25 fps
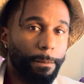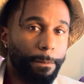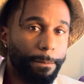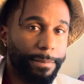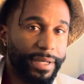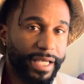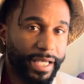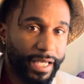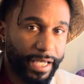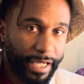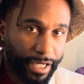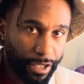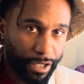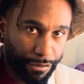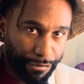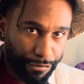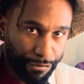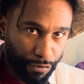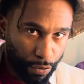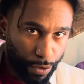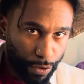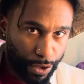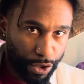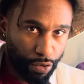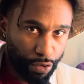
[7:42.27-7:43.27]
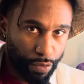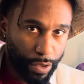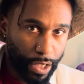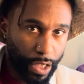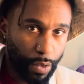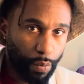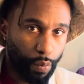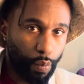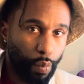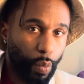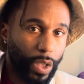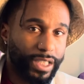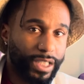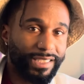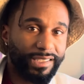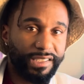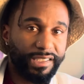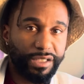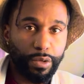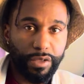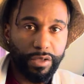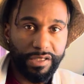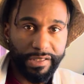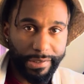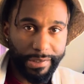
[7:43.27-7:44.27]
be here for you, want to see
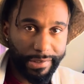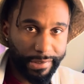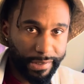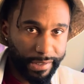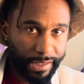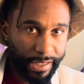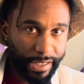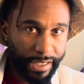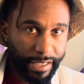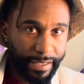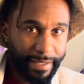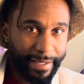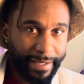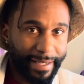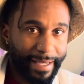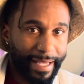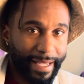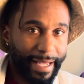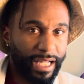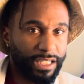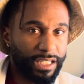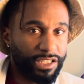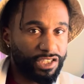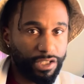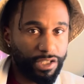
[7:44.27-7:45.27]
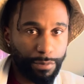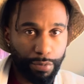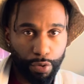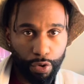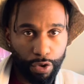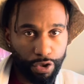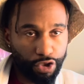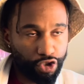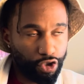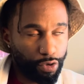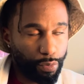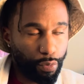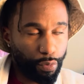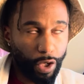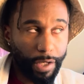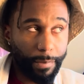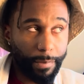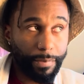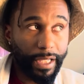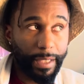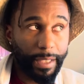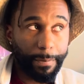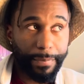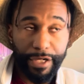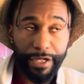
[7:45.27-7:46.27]
you succeed, and support you, point
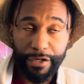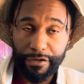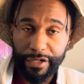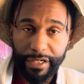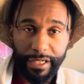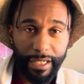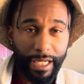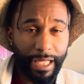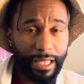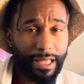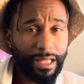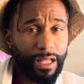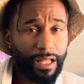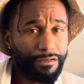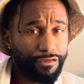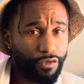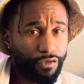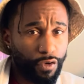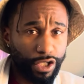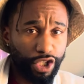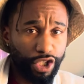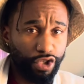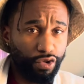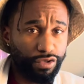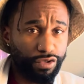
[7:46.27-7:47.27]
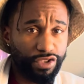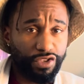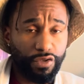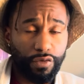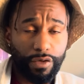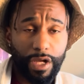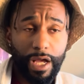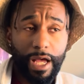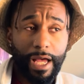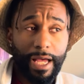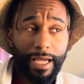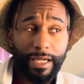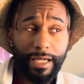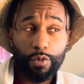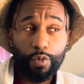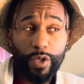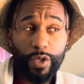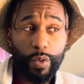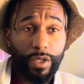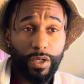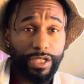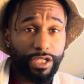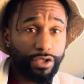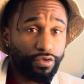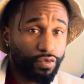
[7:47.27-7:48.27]
blank, period, and love on you. So we
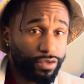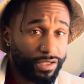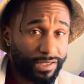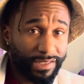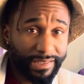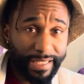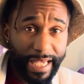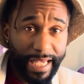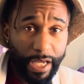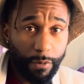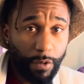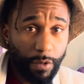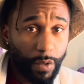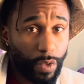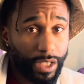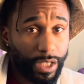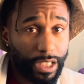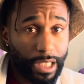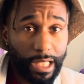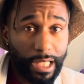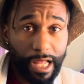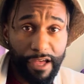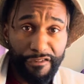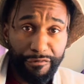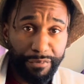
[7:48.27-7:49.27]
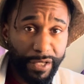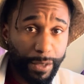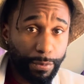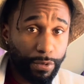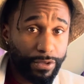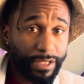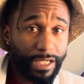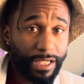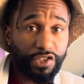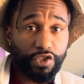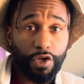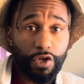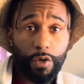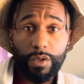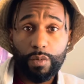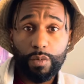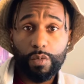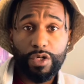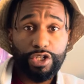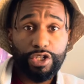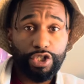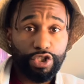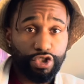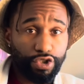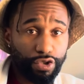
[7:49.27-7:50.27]
want to do the same. We want to love people. That's all we
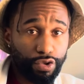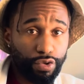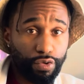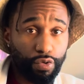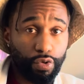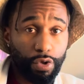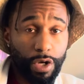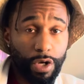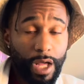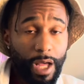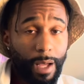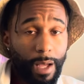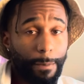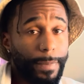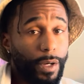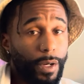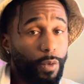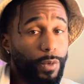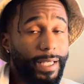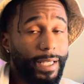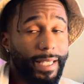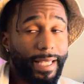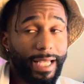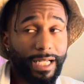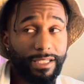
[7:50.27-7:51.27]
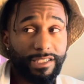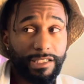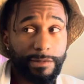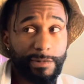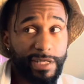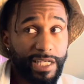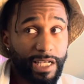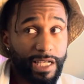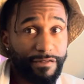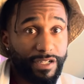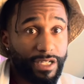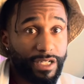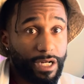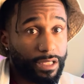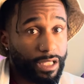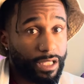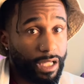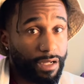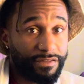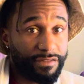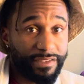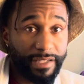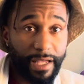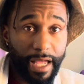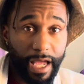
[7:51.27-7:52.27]
want to do. But we can't just be giving our
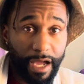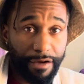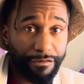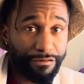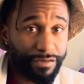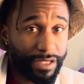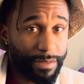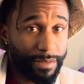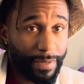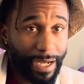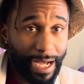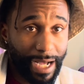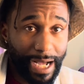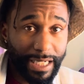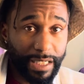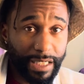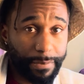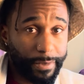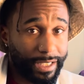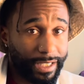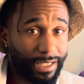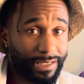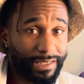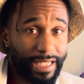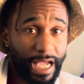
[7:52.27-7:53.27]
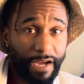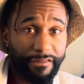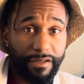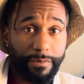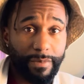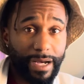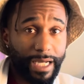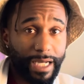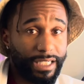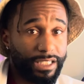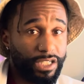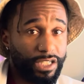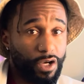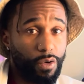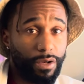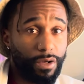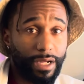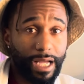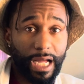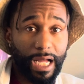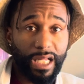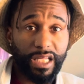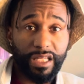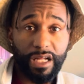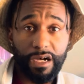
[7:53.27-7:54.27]
love to everybody because everybody don't
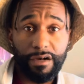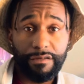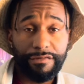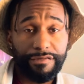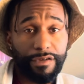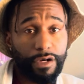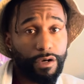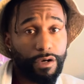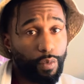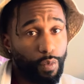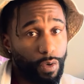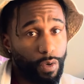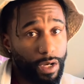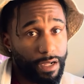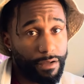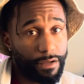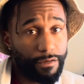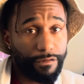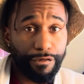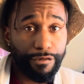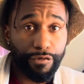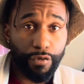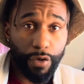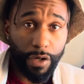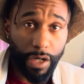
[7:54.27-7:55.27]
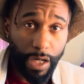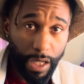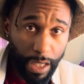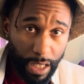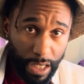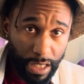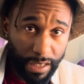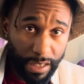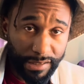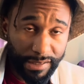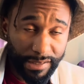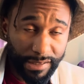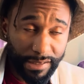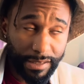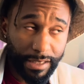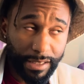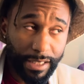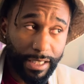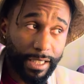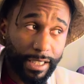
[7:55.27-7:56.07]
got love what for us.